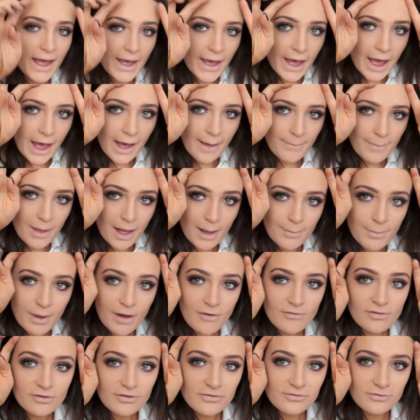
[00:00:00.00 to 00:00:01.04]

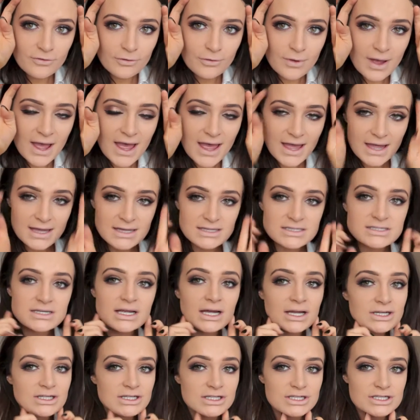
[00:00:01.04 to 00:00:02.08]
above the forehead,
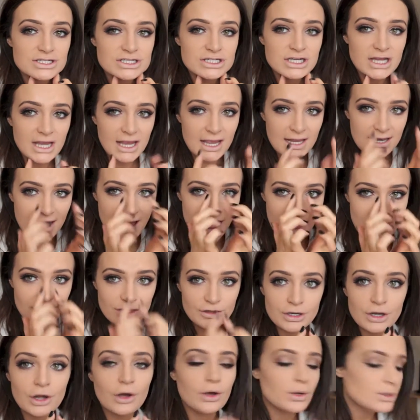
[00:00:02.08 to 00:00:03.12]
under the chin and the
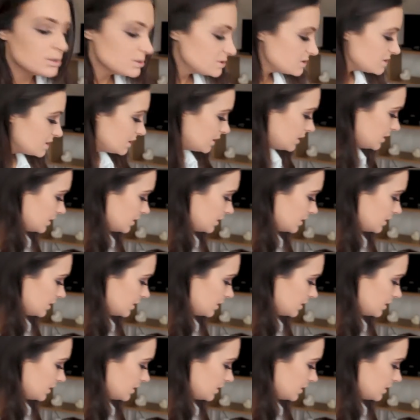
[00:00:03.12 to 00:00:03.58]
nose.